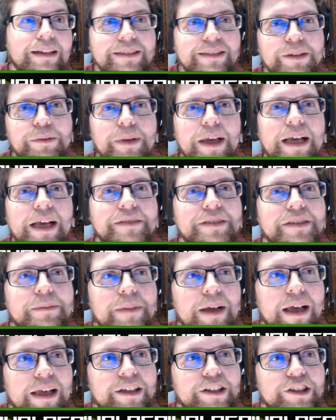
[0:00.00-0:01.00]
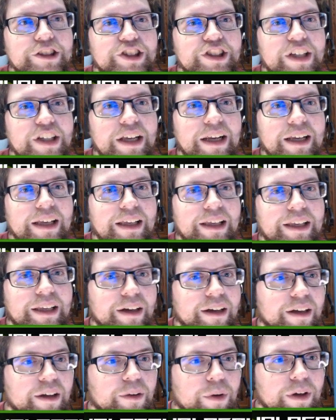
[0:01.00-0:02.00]
see we have some energetic
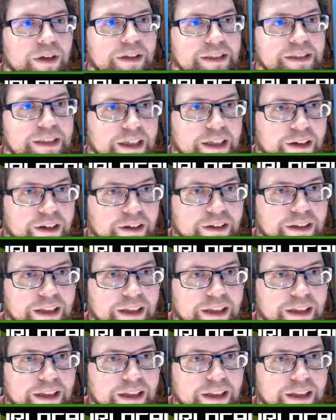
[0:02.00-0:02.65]
young ones in our